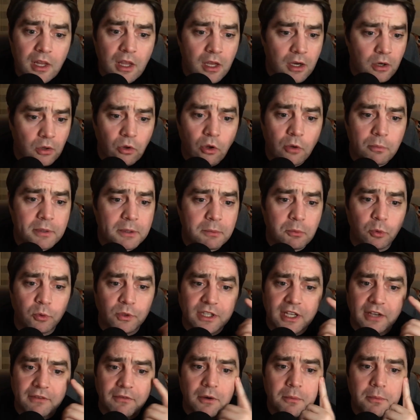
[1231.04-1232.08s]
And a lot of people would
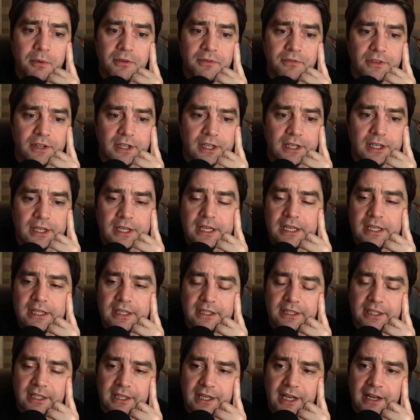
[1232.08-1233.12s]
give up if they
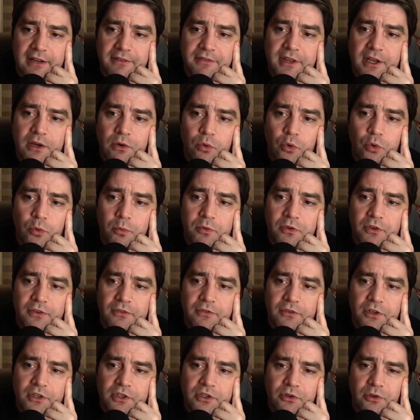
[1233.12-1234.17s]
didn't have that hope for the
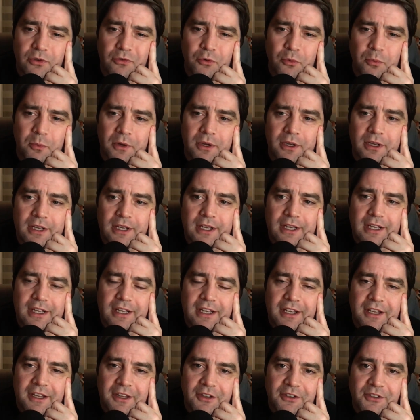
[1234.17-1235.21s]
first novel, but
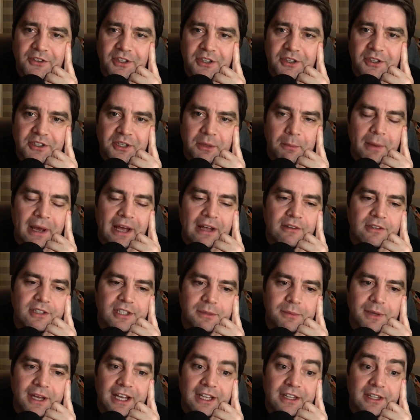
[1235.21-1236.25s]
there's a balance
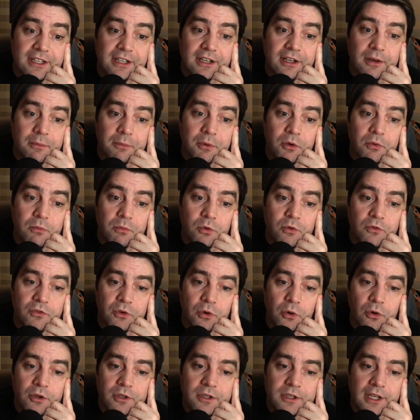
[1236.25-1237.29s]
to be had there about moving
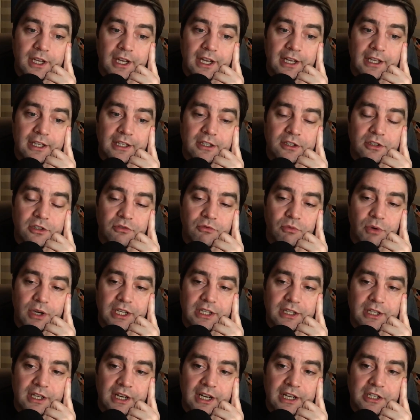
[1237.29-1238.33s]
on and
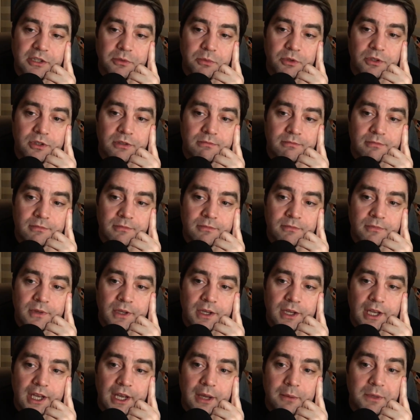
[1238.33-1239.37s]
writing the next one,
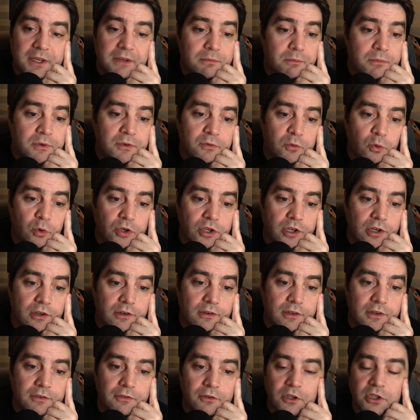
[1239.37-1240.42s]
even before your
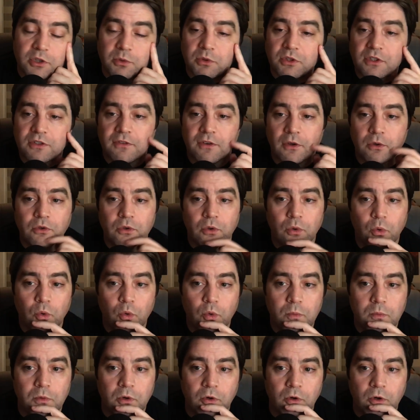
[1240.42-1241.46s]
first one's found a
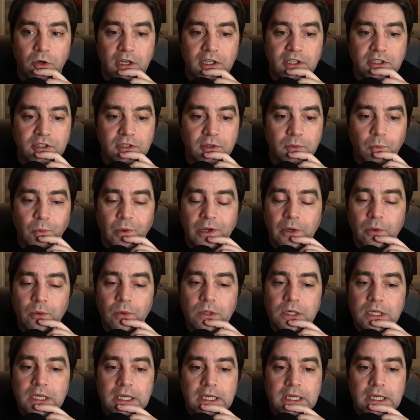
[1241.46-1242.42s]
home or has done well.